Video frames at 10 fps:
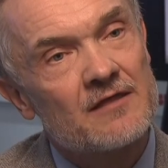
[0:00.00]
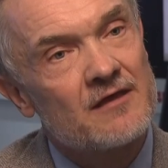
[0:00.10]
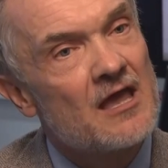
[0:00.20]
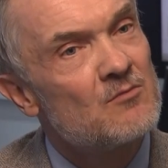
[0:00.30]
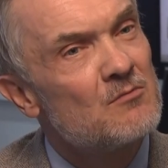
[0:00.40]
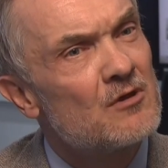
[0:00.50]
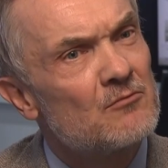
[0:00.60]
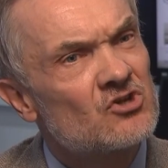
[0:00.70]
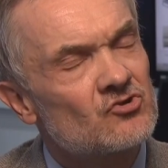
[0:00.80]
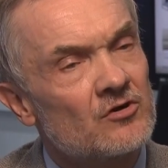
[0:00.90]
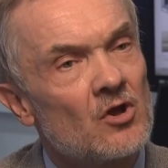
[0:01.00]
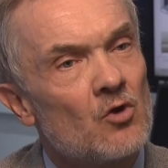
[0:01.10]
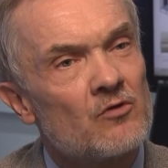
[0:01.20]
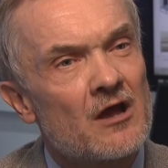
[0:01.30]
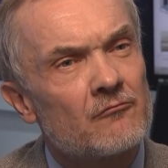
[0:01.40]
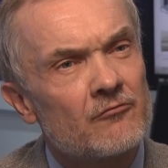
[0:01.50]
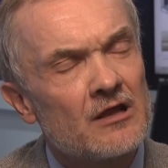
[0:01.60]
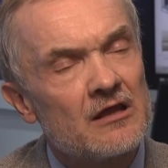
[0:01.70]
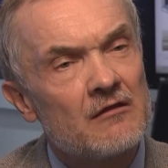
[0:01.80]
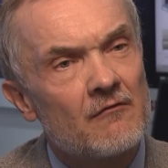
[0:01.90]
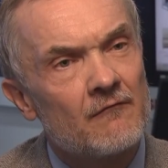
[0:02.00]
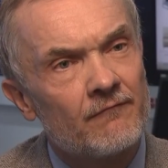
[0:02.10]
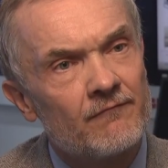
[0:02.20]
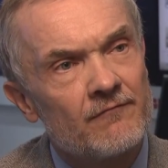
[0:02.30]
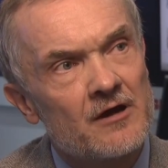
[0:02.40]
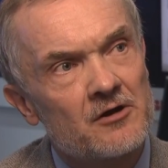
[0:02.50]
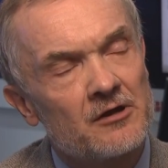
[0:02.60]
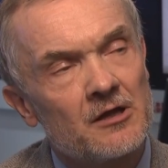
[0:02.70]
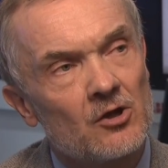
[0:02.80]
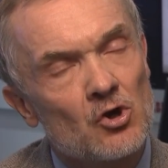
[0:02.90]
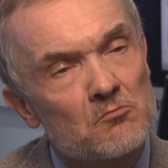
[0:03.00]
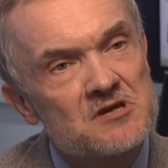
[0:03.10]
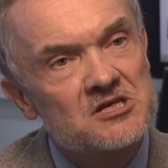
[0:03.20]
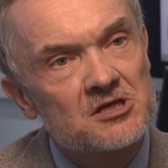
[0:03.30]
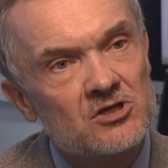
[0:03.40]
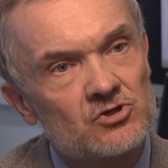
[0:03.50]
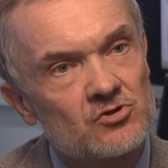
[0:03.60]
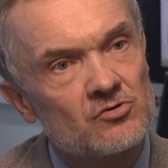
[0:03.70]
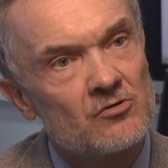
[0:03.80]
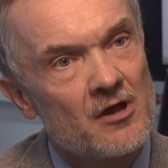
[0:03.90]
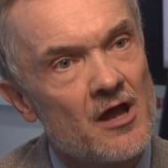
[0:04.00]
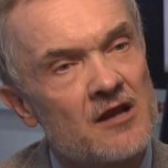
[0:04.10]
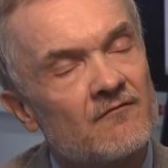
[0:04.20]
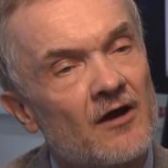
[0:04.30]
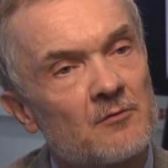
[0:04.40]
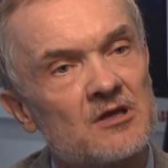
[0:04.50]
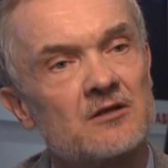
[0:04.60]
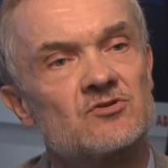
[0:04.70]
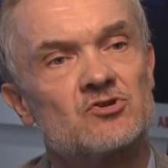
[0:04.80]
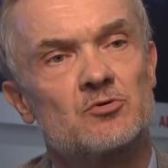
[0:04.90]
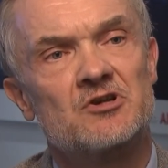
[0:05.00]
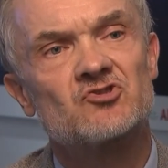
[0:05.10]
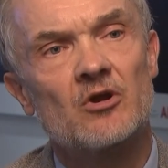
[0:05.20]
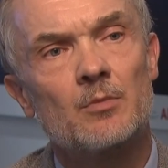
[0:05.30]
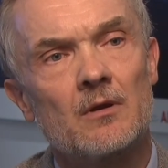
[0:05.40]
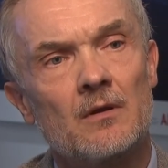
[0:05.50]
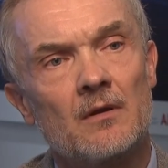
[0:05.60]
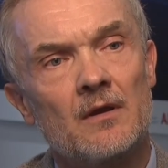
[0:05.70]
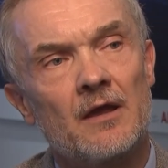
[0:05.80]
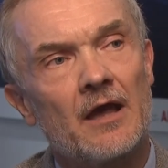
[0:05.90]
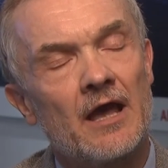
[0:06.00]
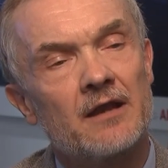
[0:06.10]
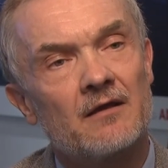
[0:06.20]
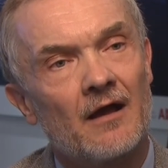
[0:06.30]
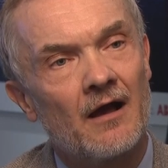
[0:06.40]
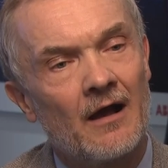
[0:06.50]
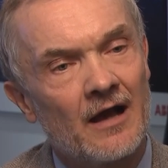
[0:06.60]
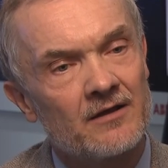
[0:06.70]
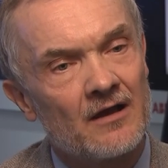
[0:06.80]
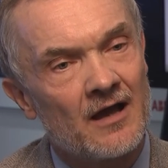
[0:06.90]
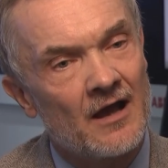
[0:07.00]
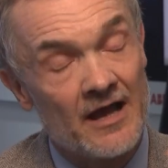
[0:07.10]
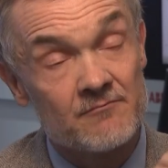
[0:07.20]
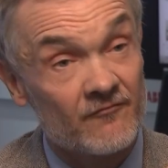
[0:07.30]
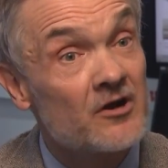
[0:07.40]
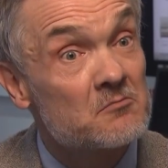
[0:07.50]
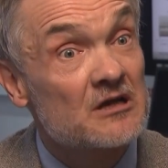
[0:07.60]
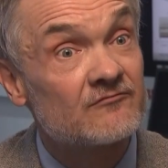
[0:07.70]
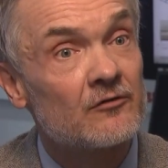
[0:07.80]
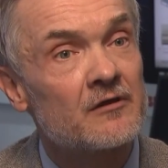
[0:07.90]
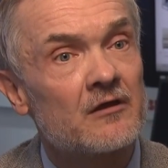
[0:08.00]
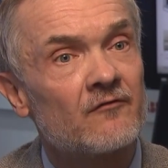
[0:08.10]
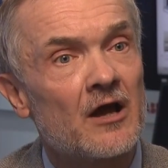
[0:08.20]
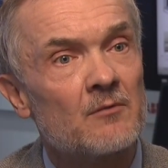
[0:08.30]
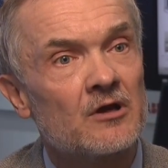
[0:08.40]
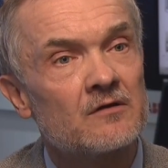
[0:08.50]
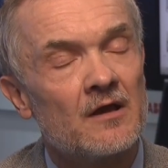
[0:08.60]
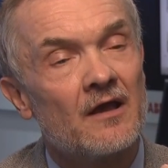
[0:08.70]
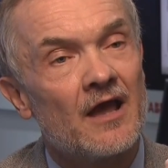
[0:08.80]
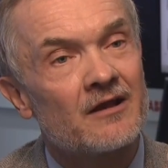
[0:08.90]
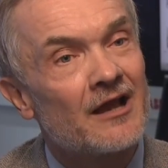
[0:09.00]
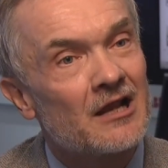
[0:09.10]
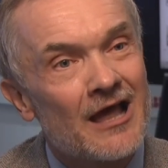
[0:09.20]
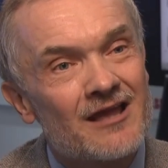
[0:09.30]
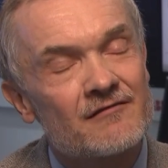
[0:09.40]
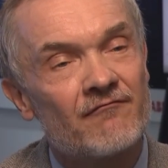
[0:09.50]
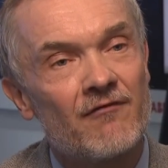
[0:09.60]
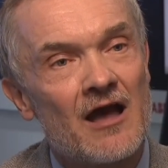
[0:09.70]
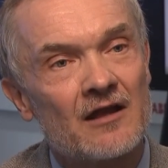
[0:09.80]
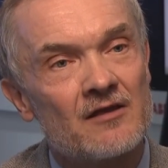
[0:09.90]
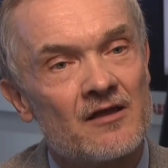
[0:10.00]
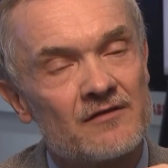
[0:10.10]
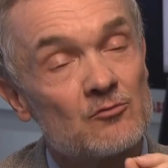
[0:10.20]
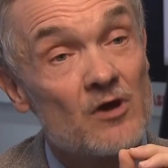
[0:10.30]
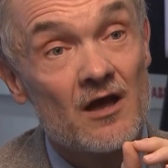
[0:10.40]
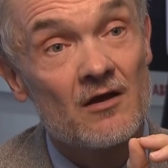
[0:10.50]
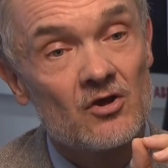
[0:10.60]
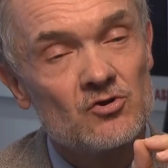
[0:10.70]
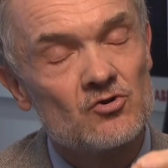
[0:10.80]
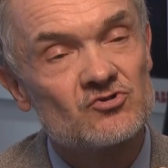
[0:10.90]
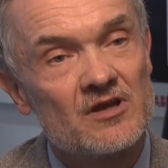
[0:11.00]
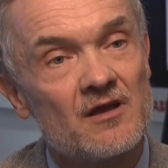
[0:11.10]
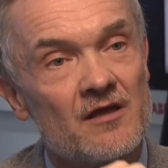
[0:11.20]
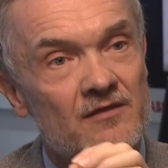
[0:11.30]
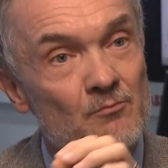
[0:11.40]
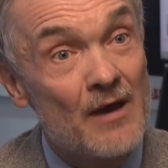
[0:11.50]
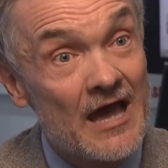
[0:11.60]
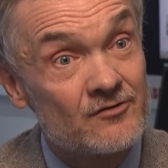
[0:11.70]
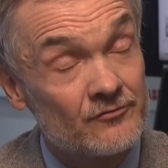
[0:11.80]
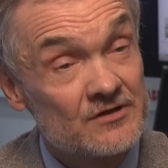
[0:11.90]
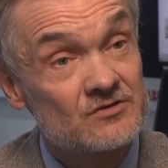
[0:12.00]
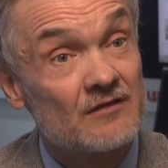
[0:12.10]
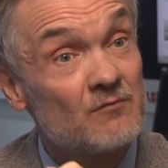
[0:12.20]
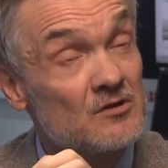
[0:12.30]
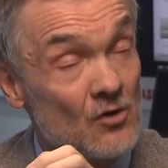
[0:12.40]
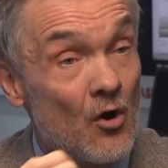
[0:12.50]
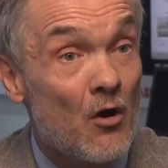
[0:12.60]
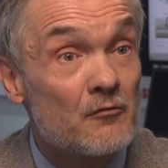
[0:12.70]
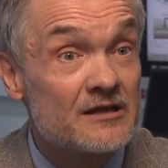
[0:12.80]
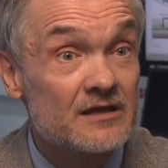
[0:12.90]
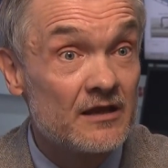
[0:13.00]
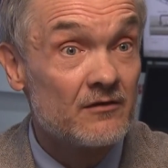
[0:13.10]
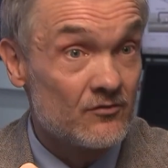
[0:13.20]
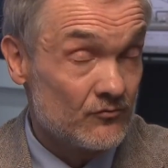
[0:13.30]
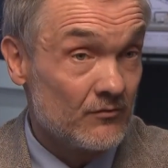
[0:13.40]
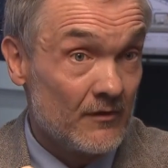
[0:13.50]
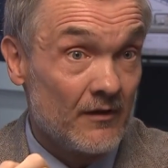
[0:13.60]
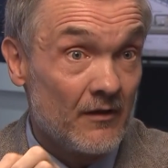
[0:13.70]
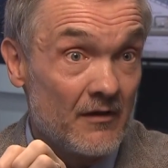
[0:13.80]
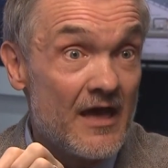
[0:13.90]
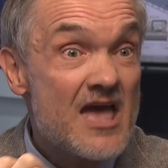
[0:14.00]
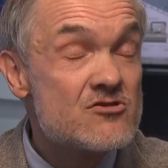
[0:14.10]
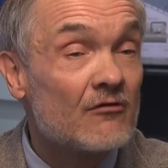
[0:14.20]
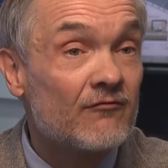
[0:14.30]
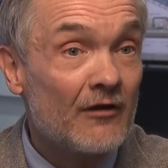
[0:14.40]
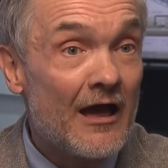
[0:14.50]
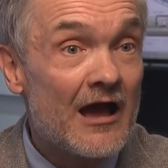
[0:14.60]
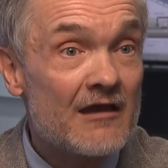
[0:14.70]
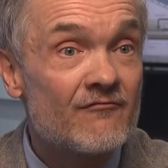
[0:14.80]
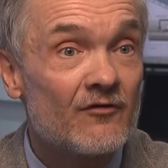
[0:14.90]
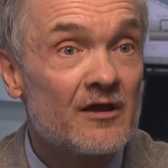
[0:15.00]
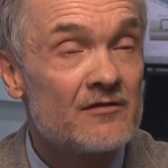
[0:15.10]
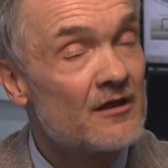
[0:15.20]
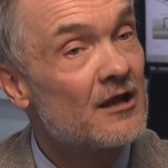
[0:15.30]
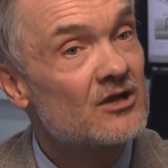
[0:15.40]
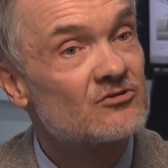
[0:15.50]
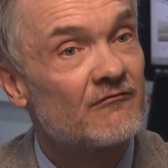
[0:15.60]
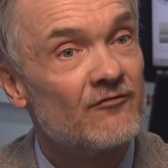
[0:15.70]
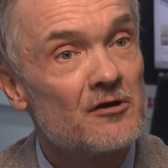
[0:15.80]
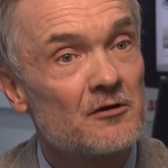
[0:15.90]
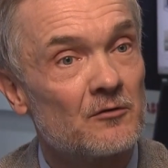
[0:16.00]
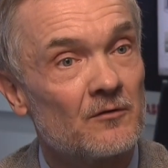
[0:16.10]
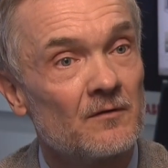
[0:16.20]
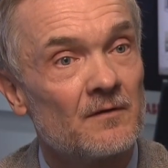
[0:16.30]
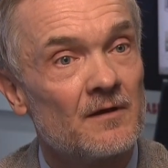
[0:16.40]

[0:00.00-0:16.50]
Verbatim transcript: at the A B M mission, we are really very committed to environmental stewardship. And I, uh, I'm very much for the environment, and I like the fact that we are using the batteries that have been already end of life in the electric vehicle,